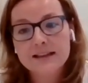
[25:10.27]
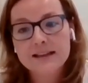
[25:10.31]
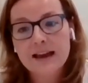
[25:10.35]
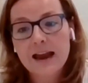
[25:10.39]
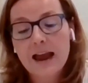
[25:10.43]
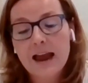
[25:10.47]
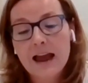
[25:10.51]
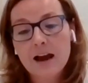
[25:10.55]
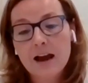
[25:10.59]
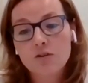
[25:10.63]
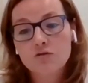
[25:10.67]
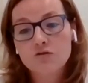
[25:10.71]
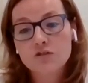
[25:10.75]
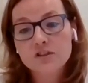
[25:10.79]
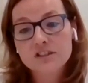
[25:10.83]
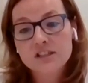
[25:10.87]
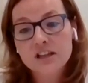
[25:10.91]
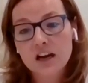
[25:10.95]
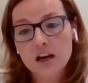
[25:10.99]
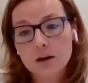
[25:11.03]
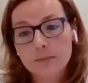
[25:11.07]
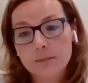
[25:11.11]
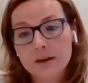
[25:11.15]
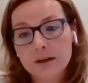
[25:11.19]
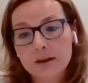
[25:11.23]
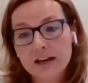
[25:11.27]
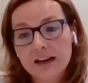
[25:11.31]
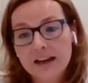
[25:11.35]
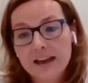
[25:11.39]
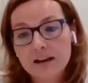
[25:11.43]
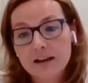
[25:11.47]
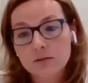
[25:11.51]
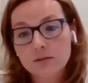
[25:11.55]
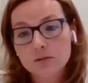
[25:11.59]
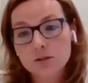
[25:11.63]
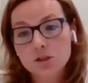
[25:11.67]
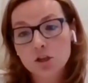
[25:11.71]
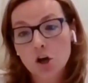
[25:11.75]
as to how
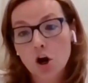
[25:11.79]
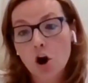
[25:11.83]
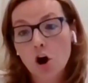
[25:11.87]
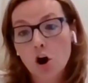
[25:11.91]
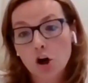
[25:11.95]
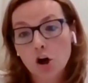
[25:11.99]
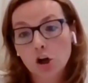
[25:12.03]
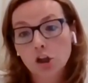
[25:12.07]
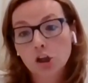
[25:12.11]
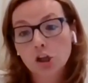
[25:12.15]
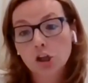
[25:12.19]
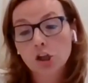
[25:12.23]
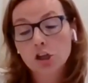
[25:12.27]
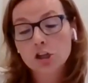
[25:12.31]
retirement accounts